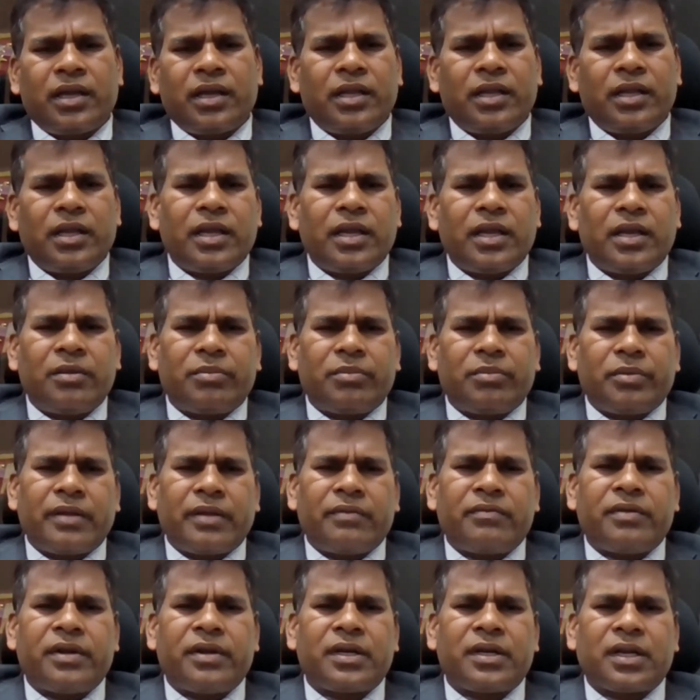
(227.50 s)
any
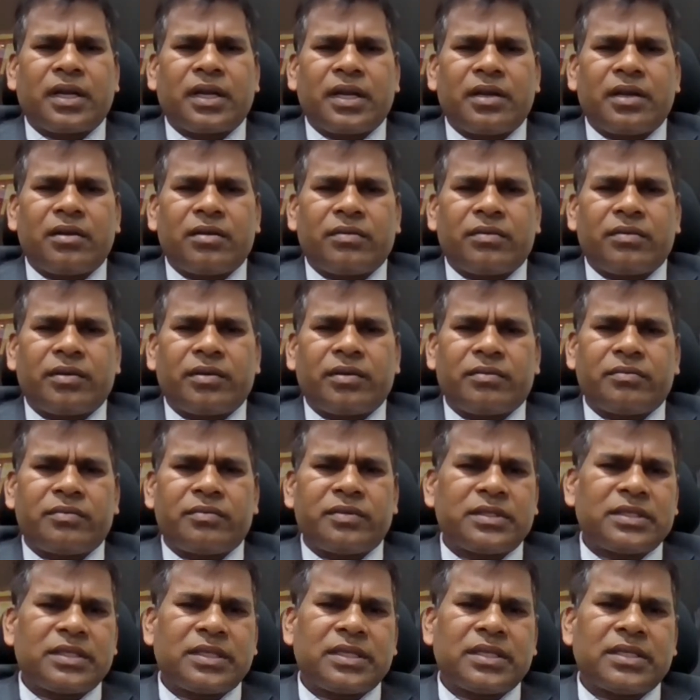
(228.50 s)
private kind of
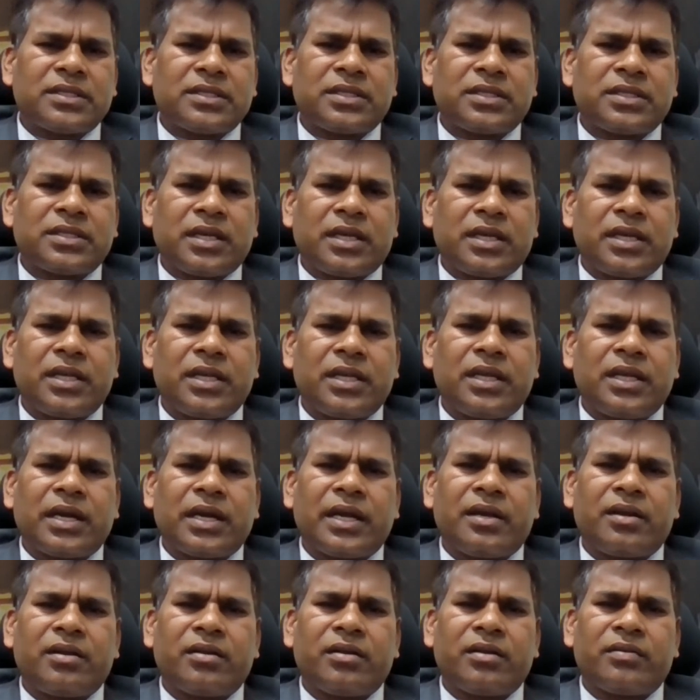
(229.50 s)
a business,
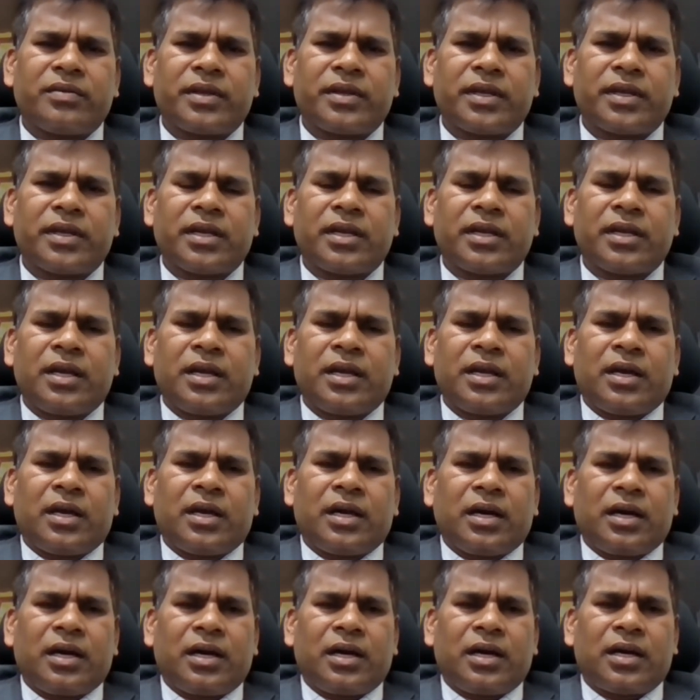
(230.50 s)
any kind of
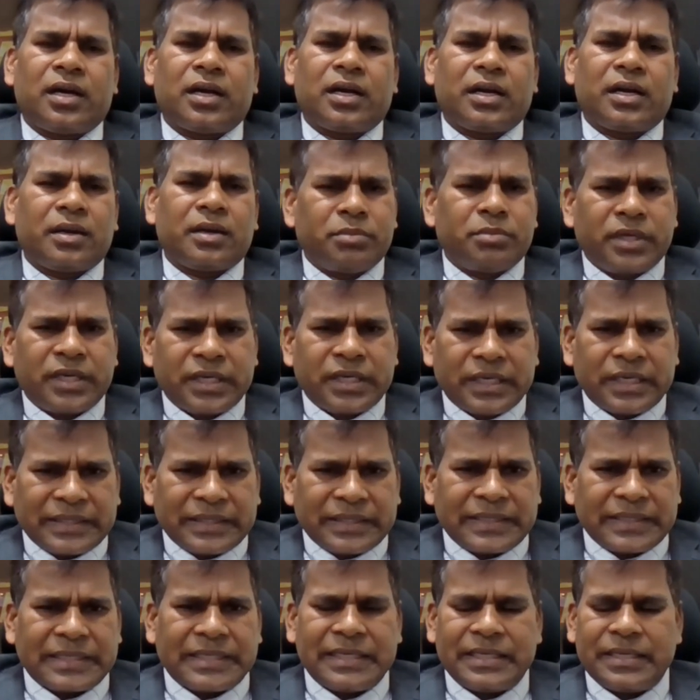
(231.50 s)
a
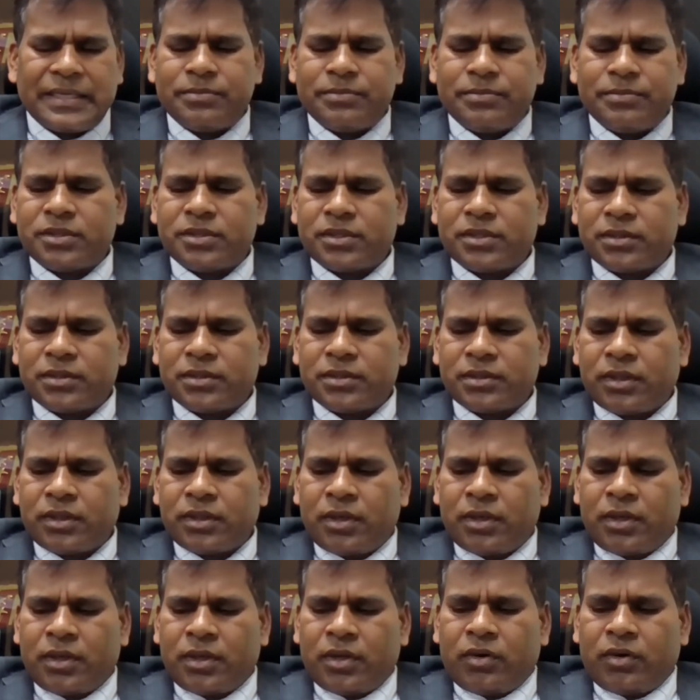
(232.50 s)
government schemes,
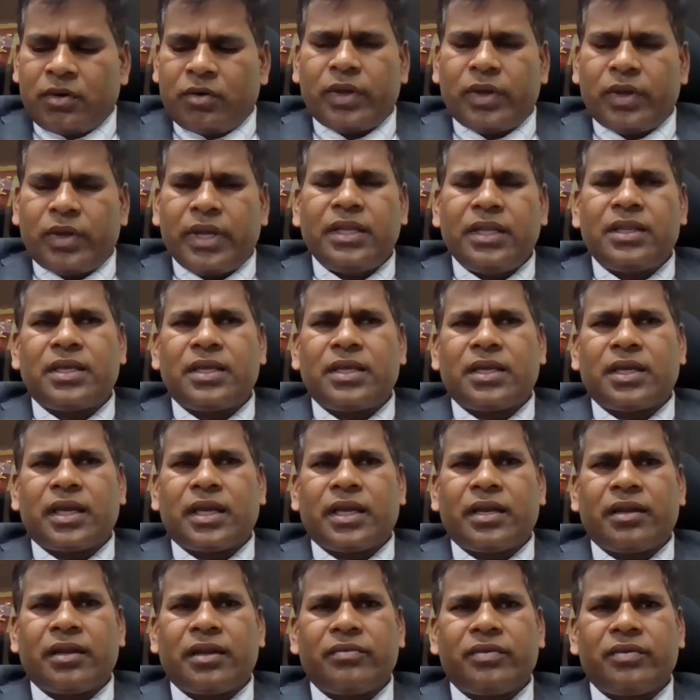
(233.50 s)

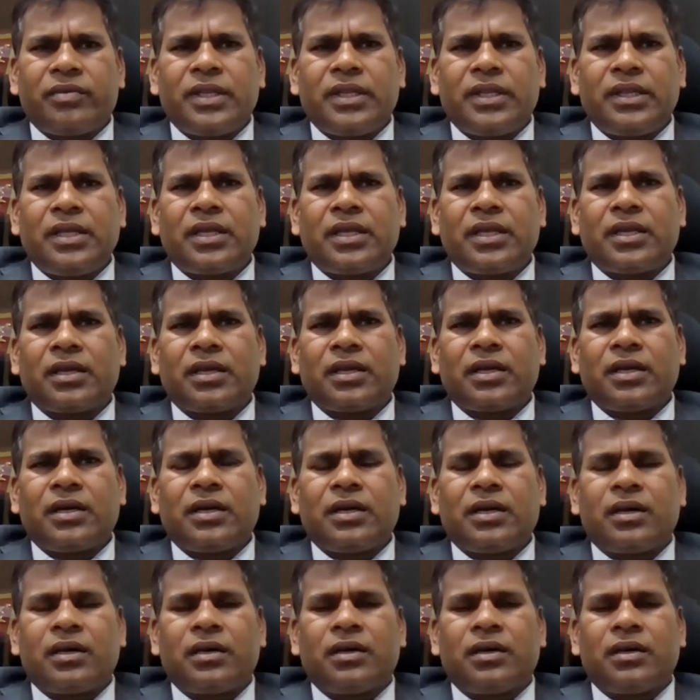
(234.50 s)
anything and
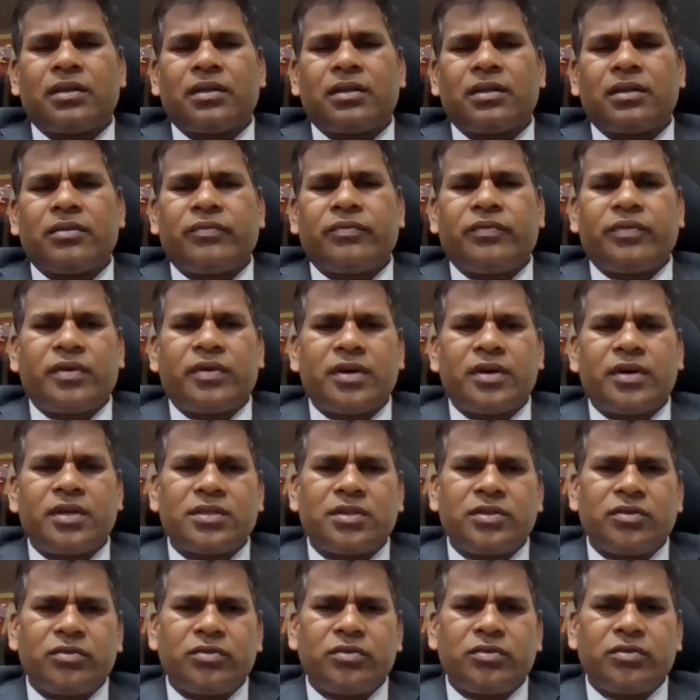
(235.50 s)
everything. The
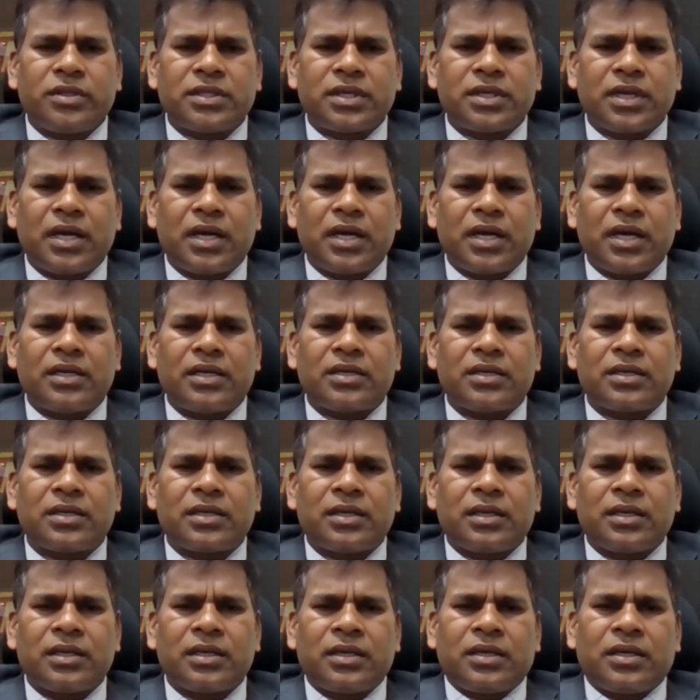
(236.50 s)
first you start,
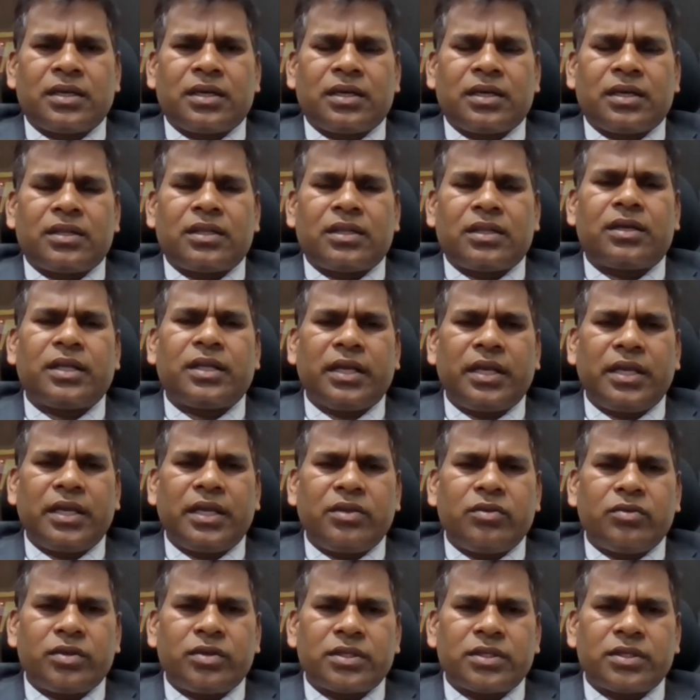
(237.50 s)
the
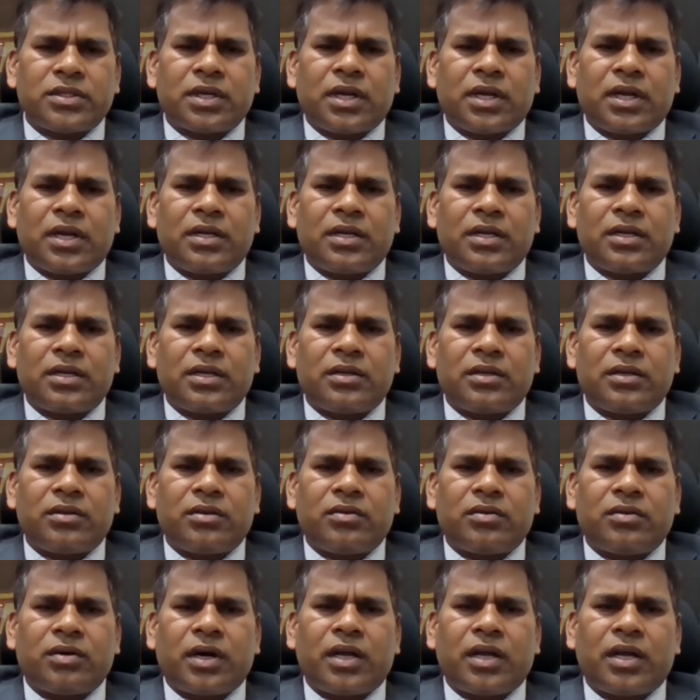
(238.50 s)
day you start,
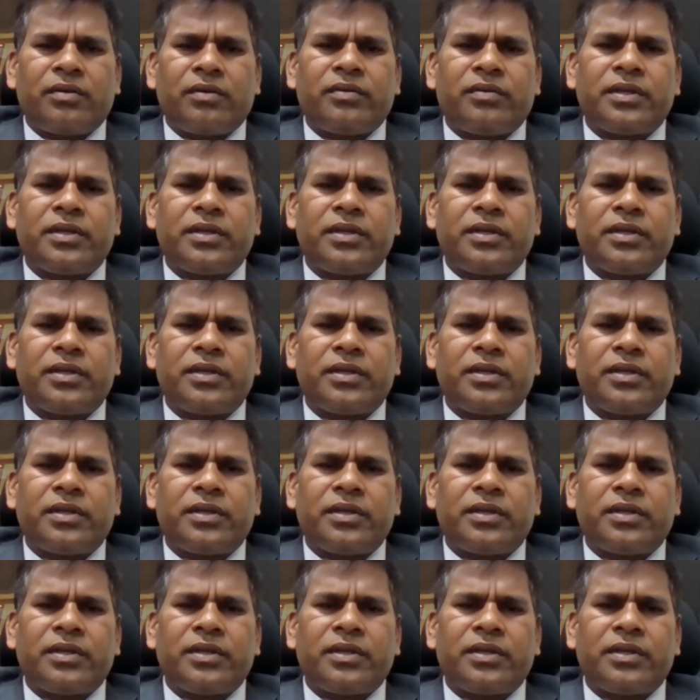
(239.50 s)
you